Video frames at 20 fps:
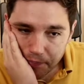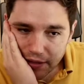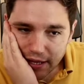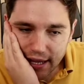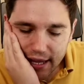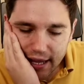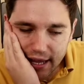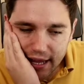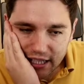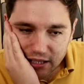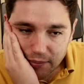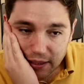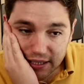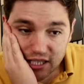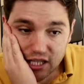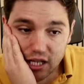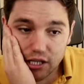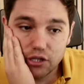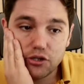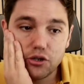as much as
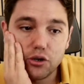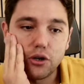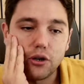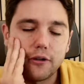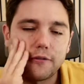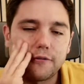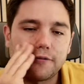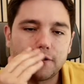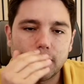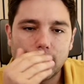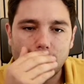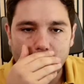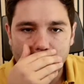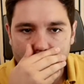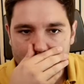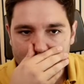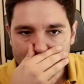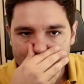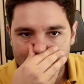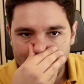I should have,
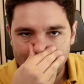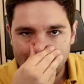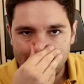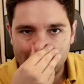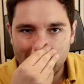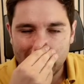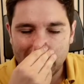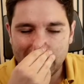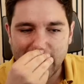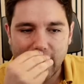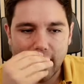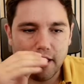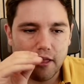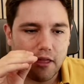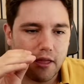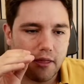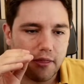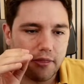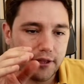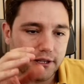that
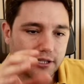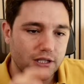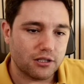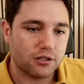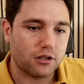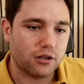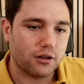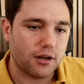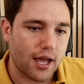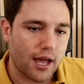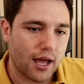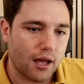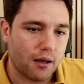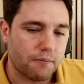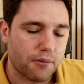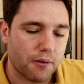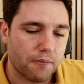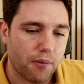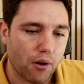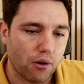this is going to
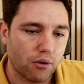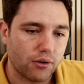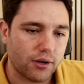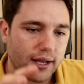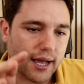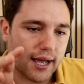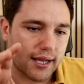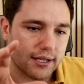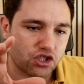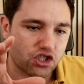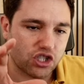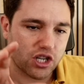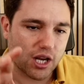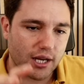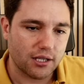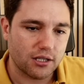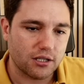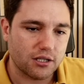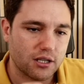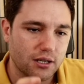provoke a
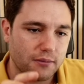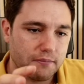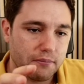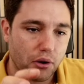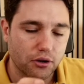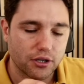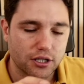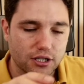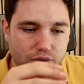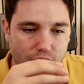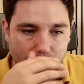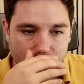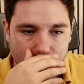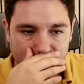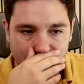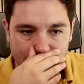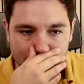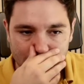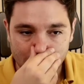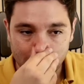change in pawn structure,
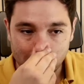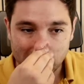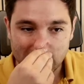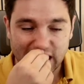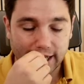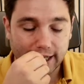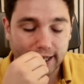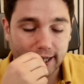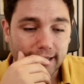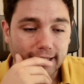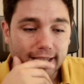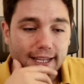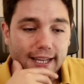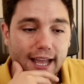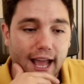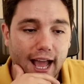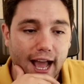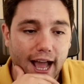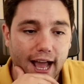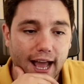most likely.
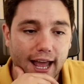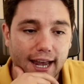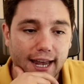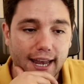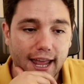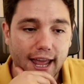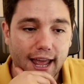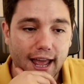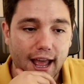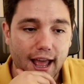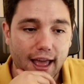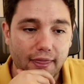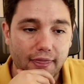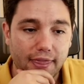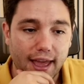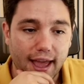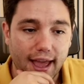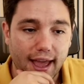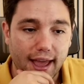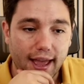And
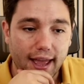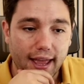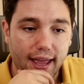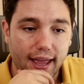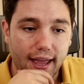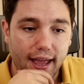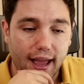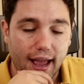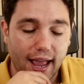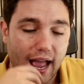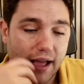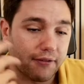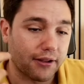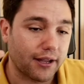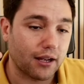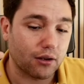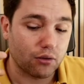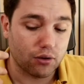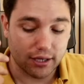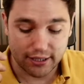that I haven't
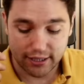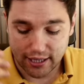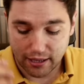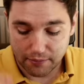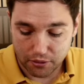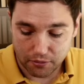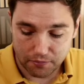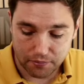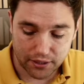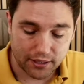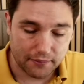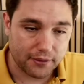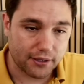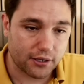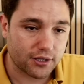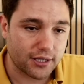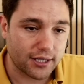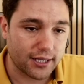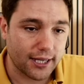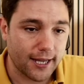calculated that properly. Because
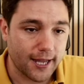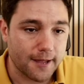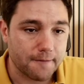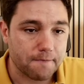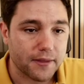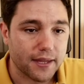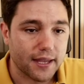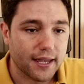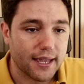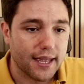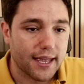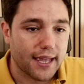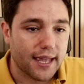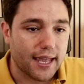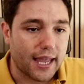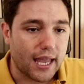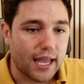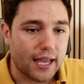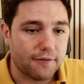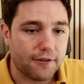in here,
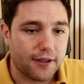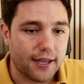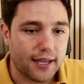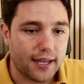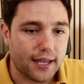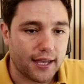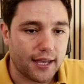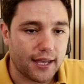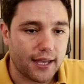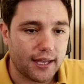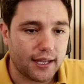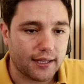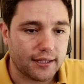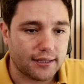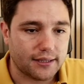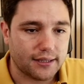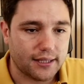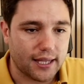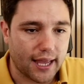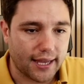if he
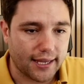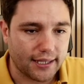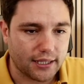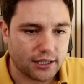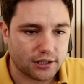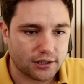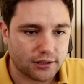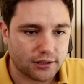takes,